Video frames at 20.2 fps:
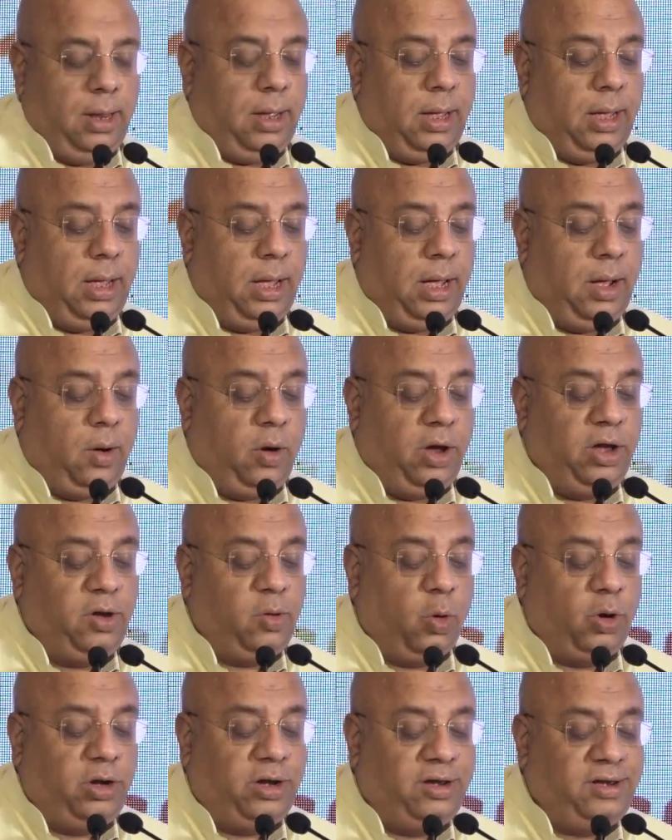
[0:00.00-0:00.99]
Uh, in
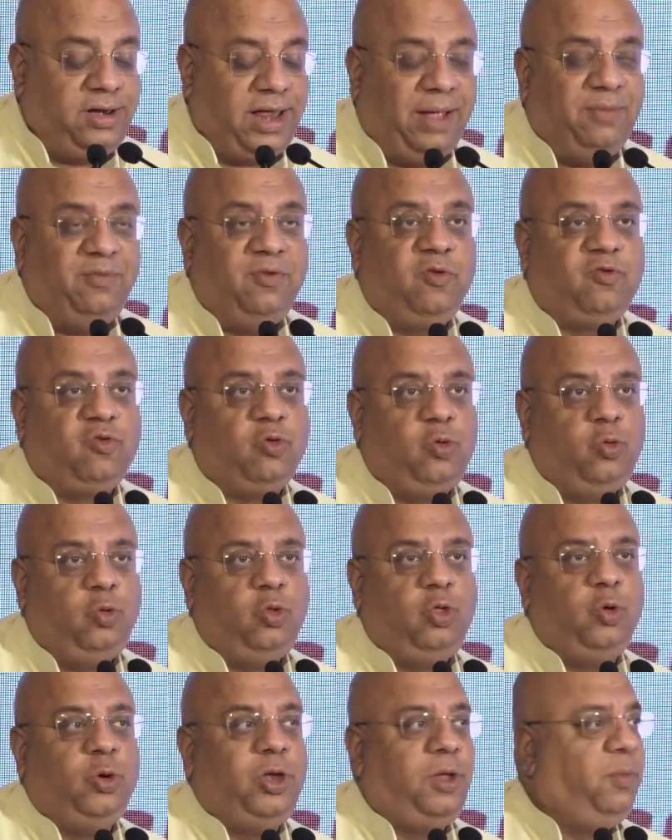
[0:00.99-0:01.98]
olden times, used to do
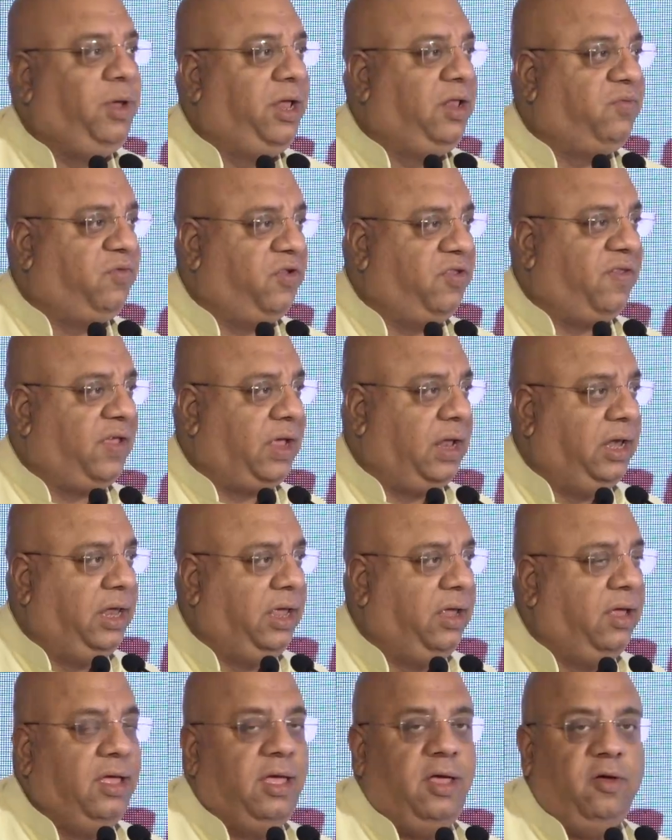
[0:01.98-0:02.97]
jury meets
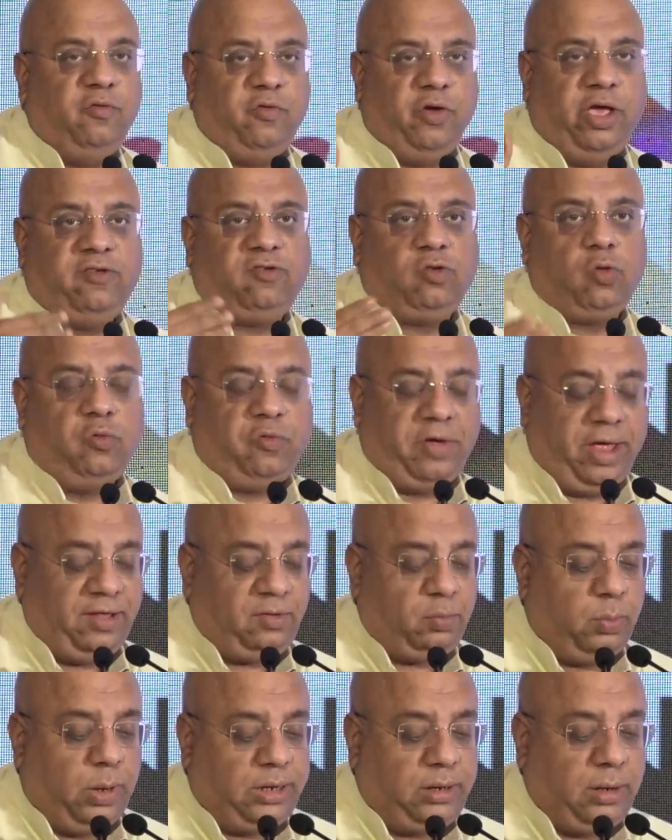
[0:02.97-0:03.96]
physically, face to
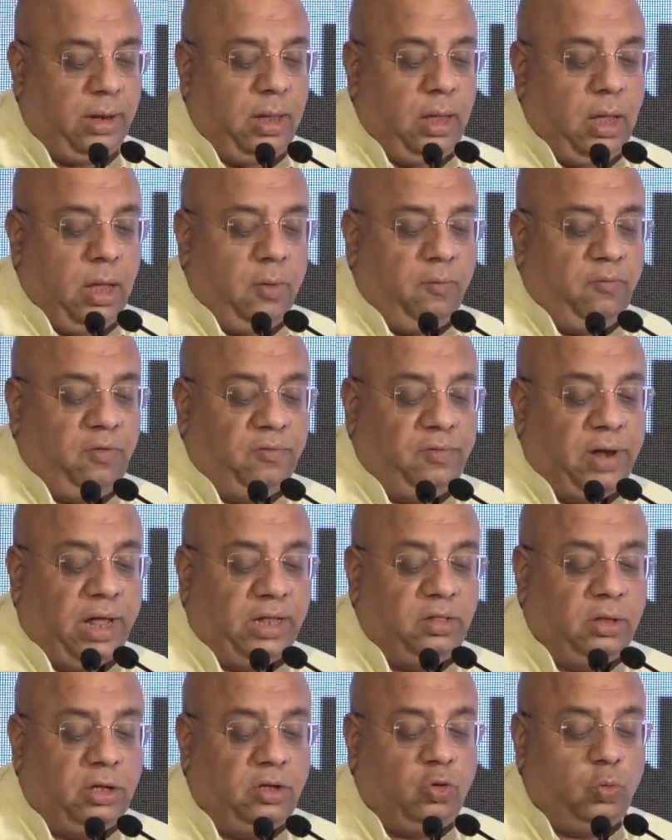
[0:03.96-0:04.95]
face, but we've
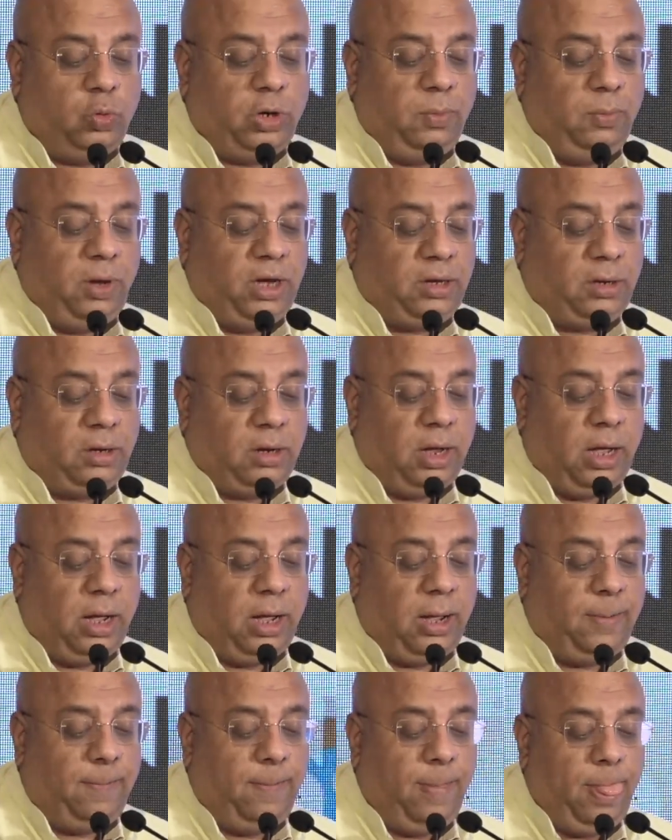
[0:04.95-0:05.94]
done the jury meet
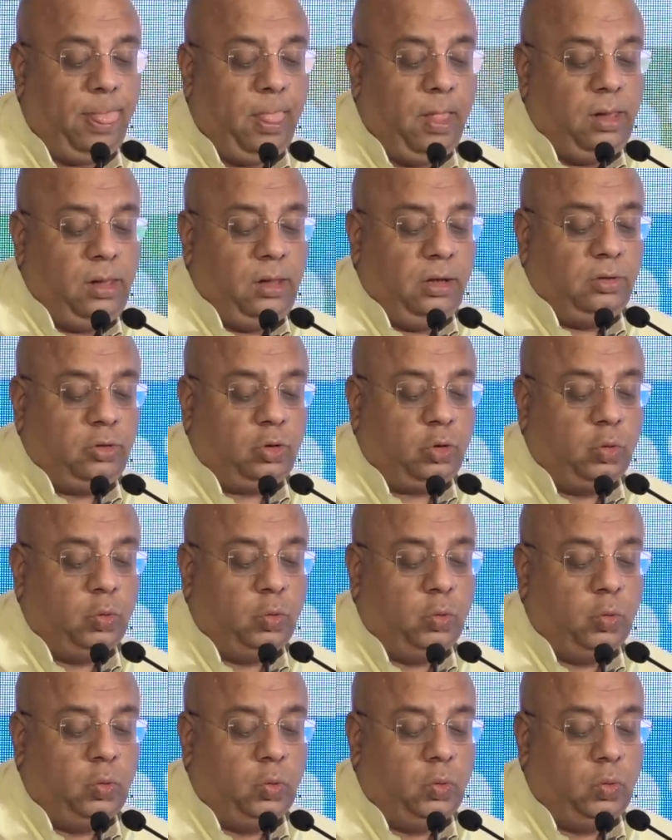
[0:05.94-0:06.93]
uh,
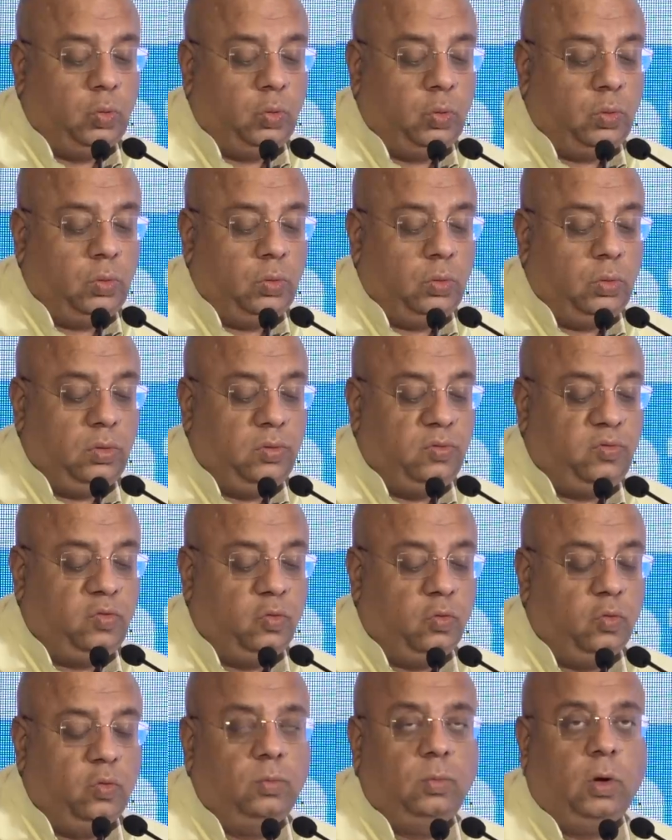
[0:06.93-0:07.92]
through
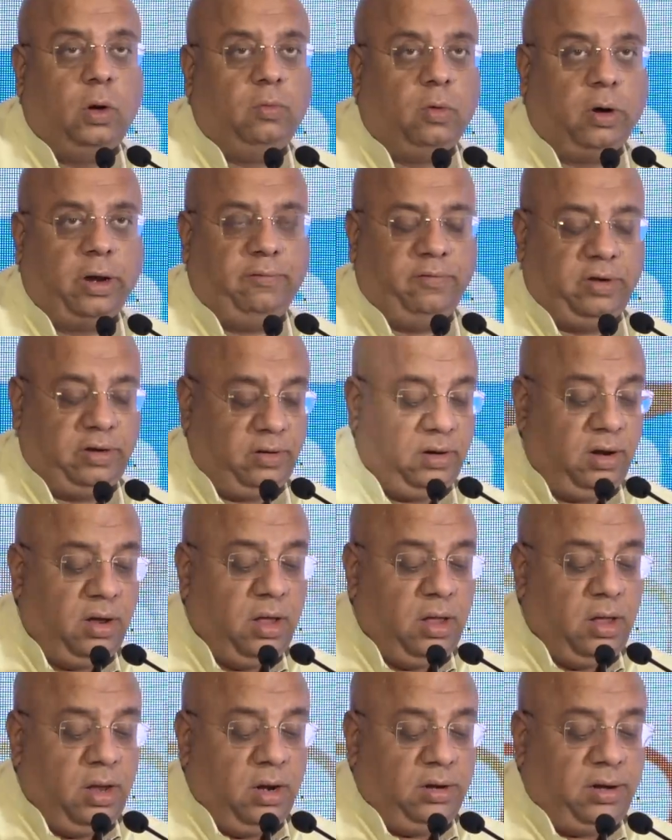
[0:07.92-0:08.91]
Zoom or whatever
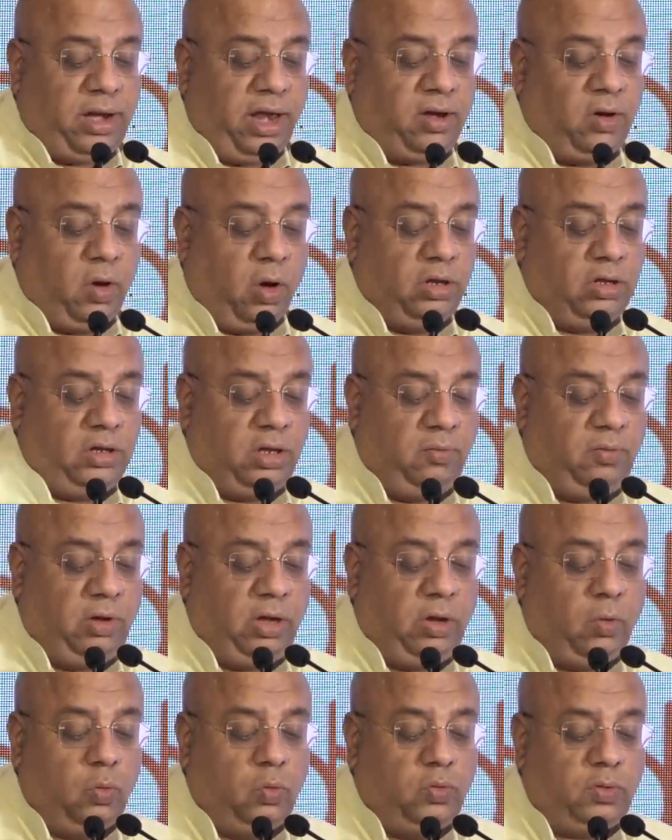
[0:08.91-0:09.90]
technology we
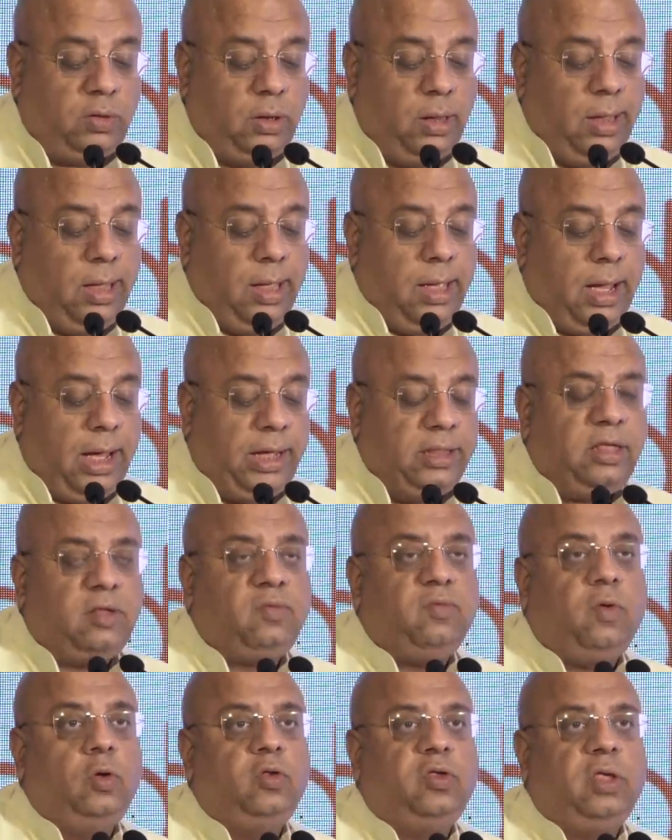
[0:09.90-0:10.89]
use. I just
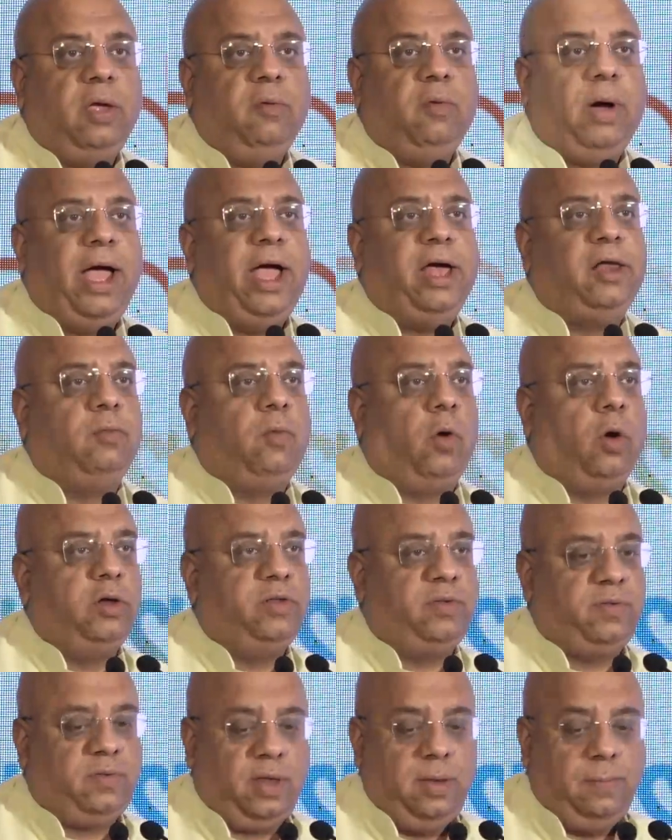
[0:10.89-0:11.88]
want to say why are
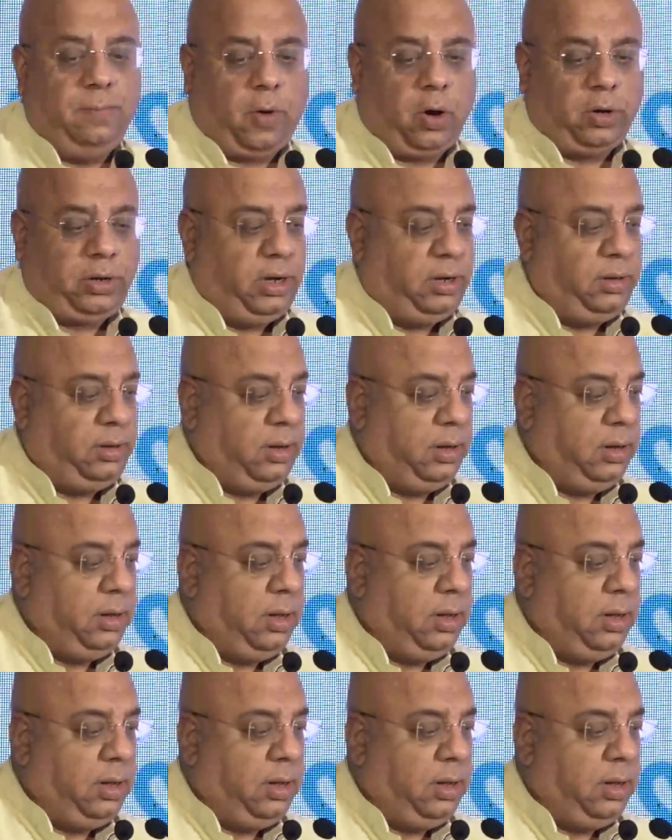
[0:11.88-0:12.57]
awards important?